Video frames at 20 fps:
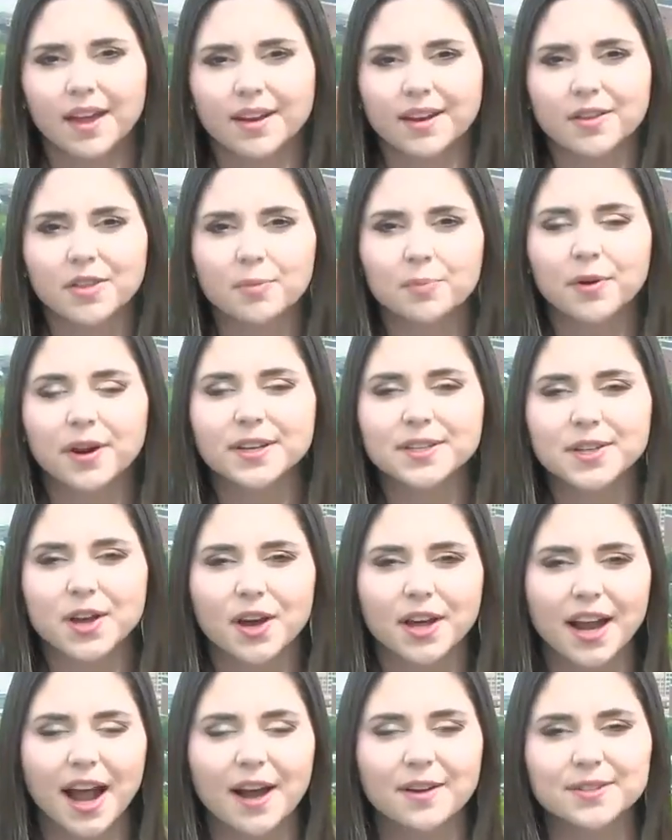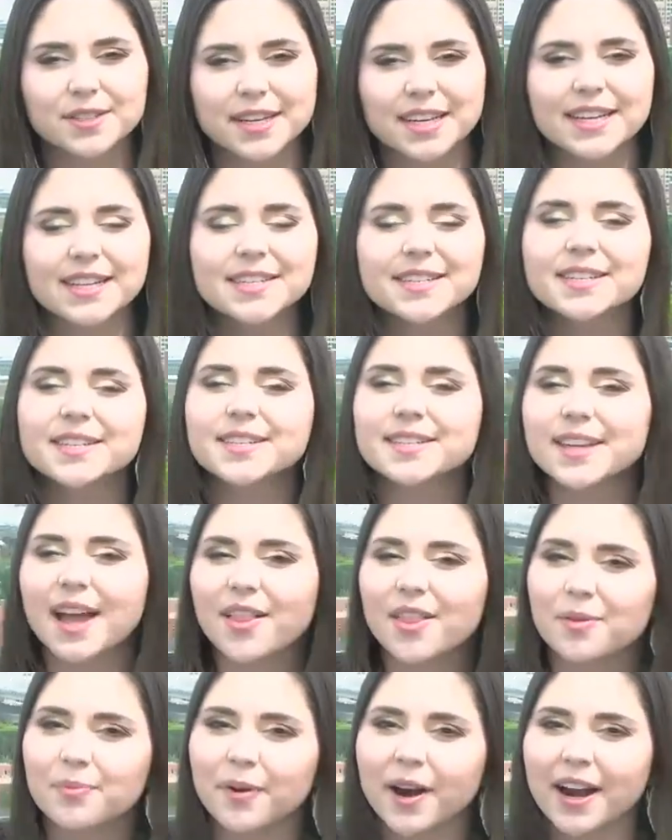Now, the Prescott House is
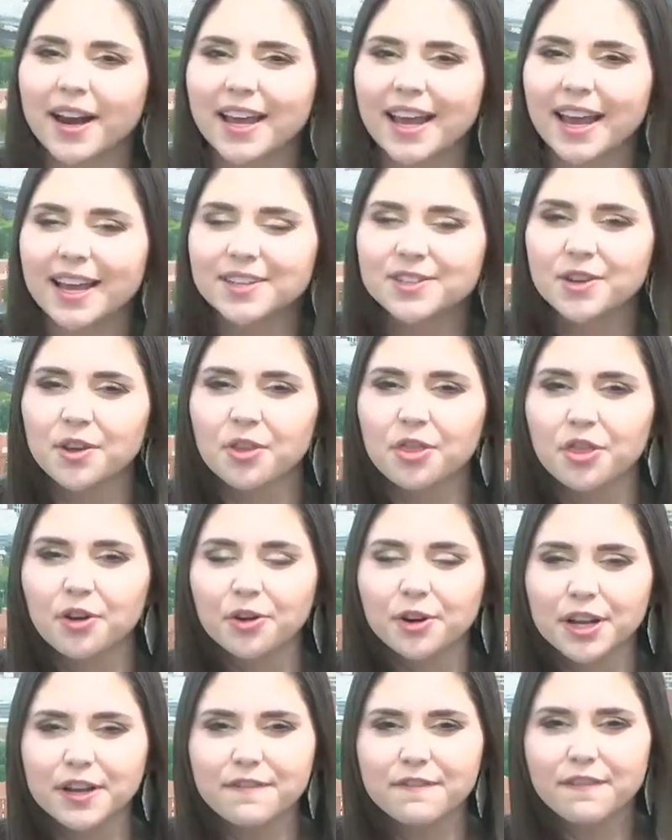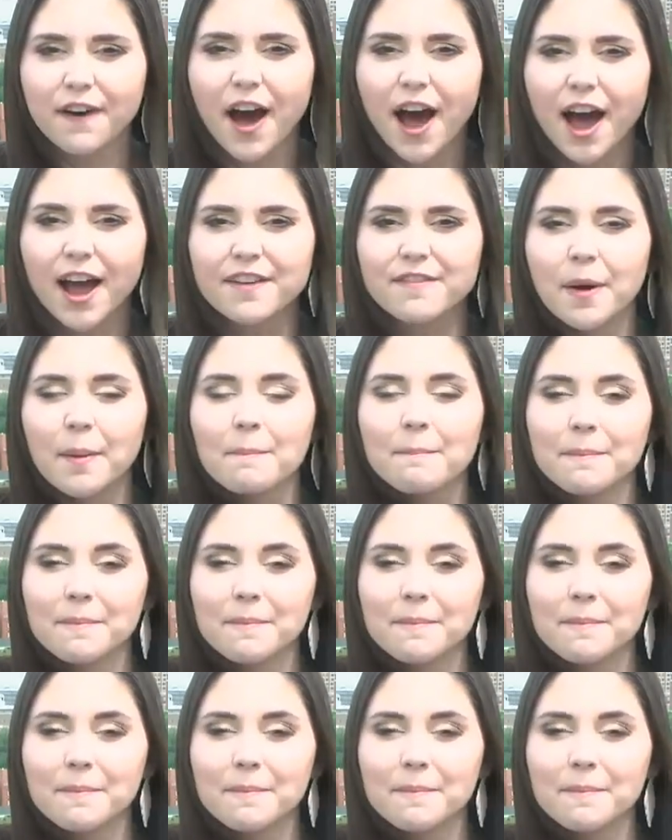celebrating its 35